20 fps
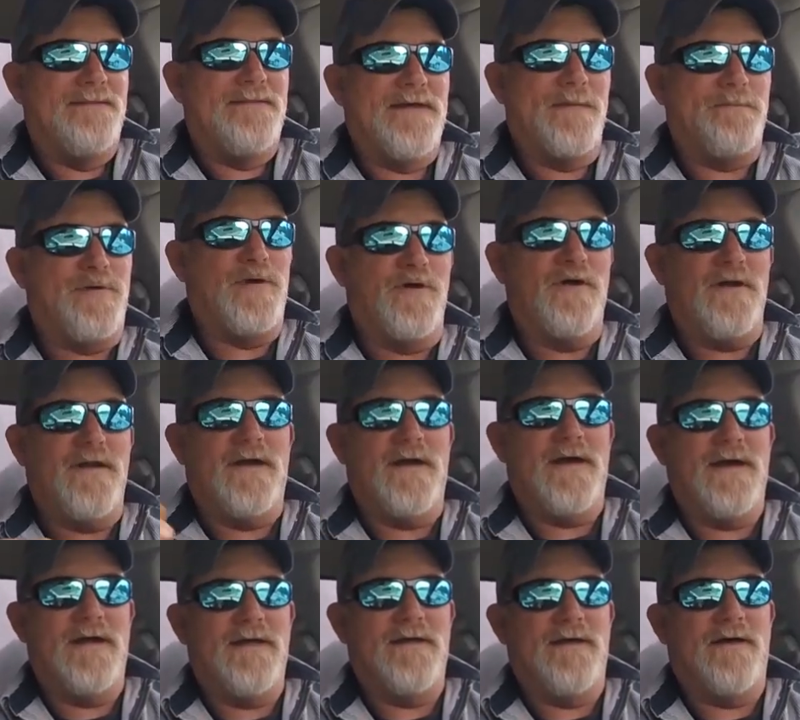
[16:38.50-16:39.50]
They put
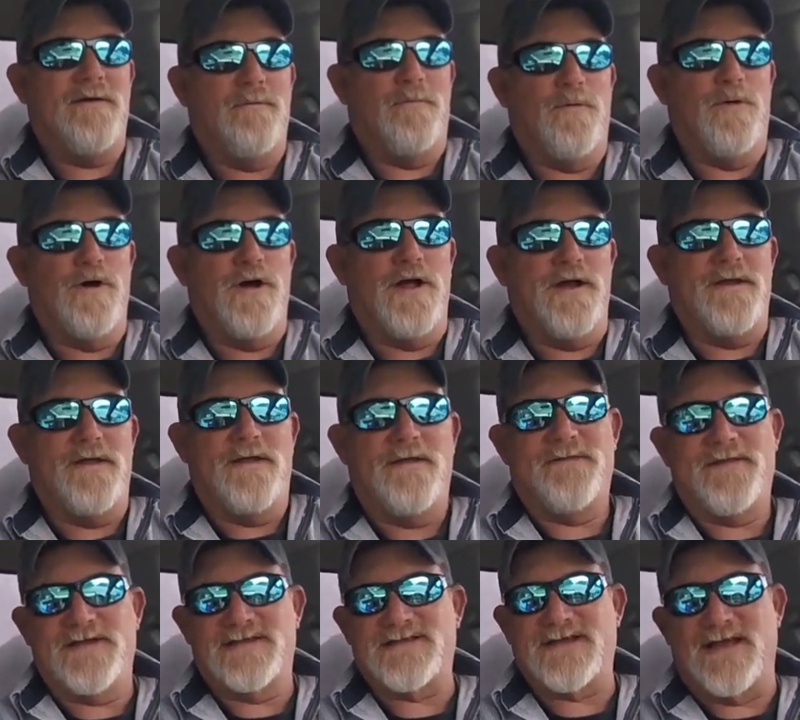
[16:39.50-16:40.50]

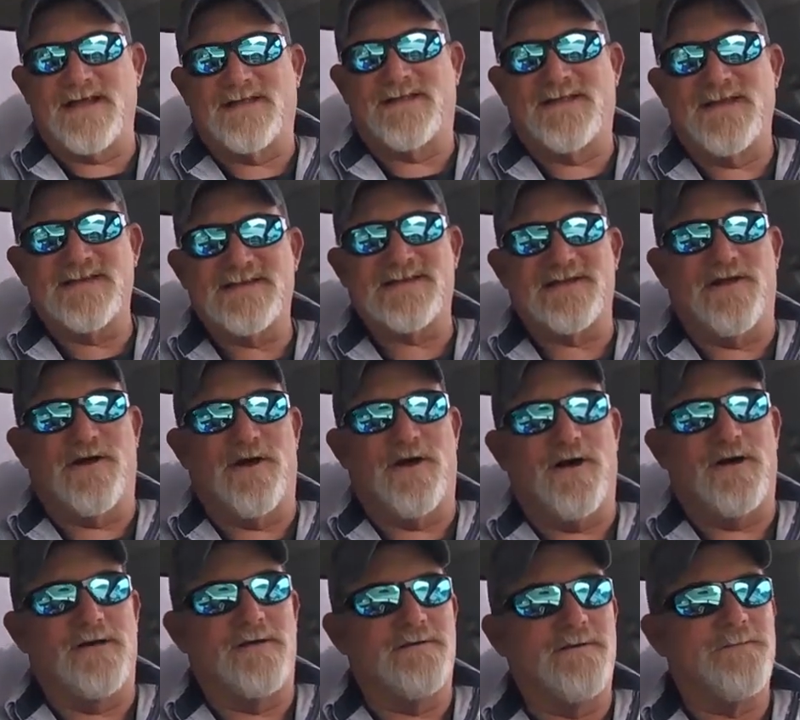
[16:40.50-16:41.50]
one that's like this
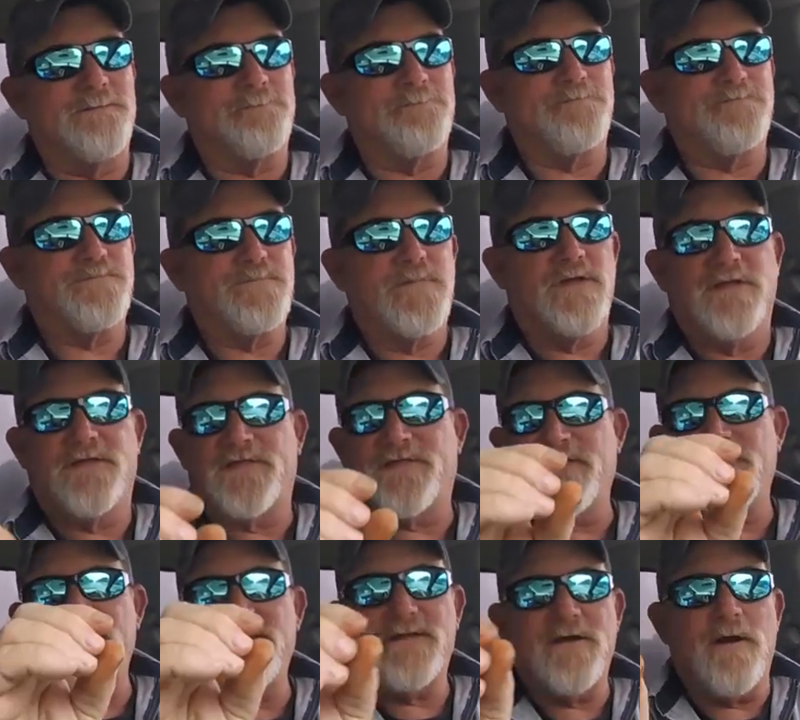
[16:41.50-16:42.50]
long.
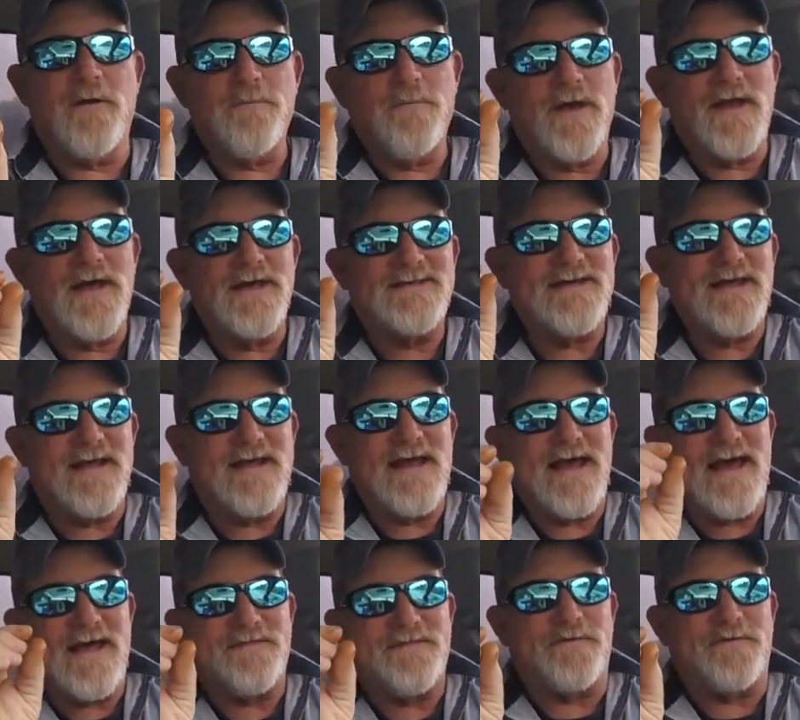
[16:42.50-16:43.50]
Thin. Oh, when I say
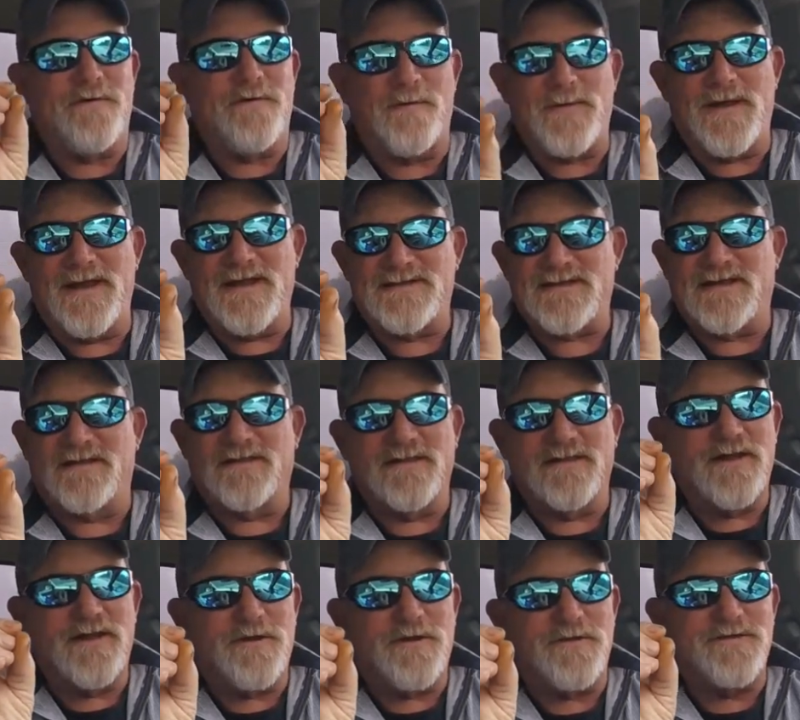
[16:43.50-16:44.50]
catheter, I mean it's a
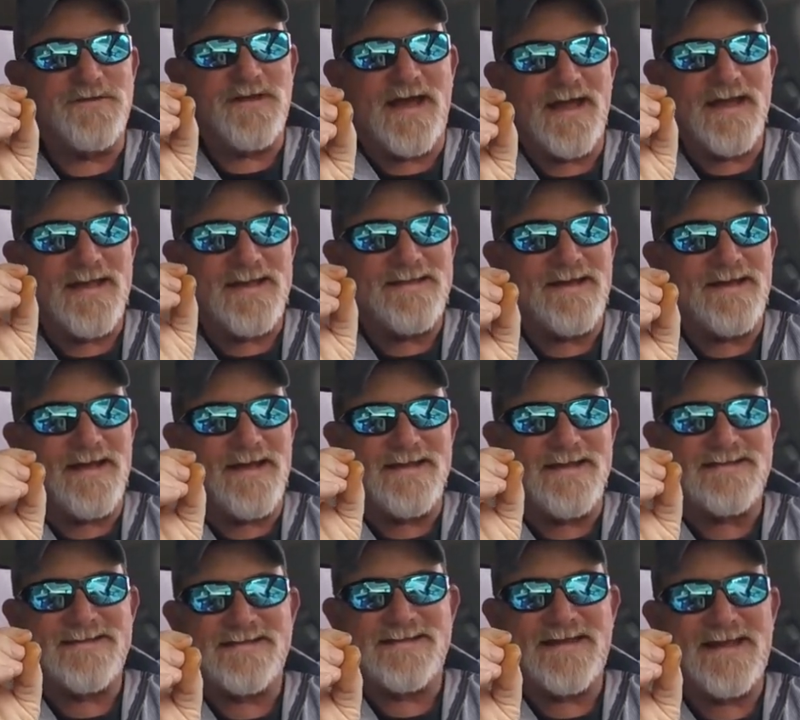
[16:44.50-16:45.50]
little tiny,
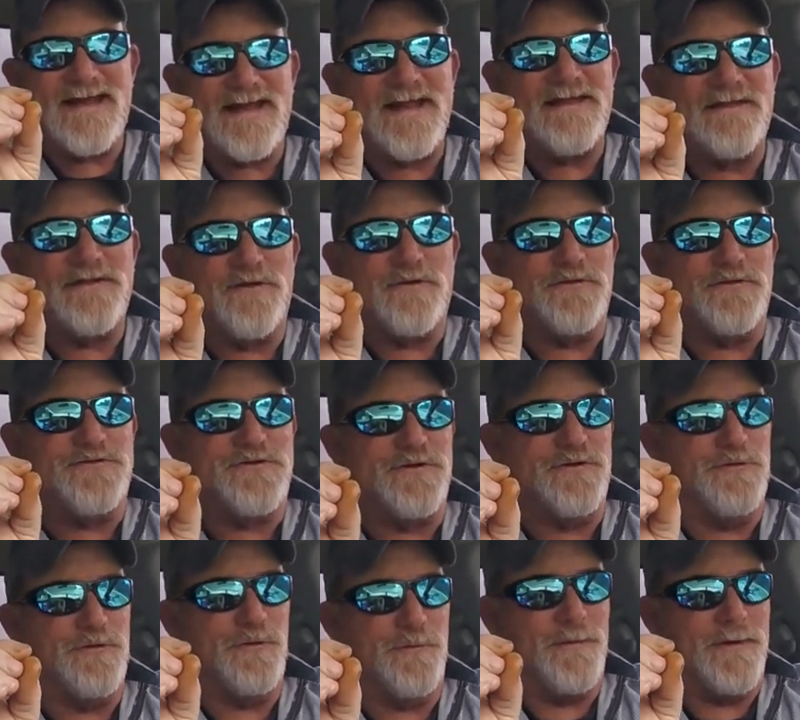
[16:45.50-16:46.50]
tiny, skinny little
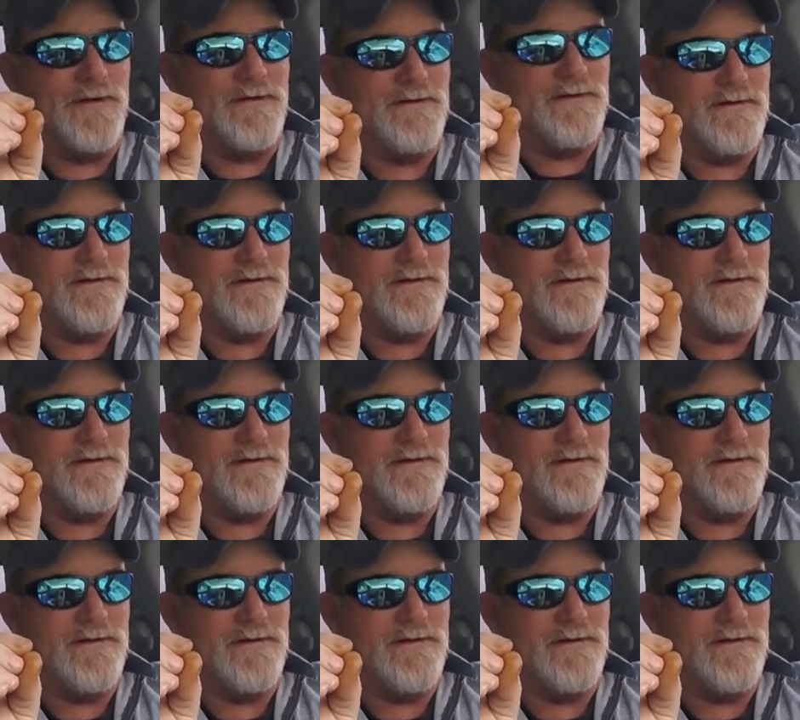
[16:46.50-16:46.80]
tube.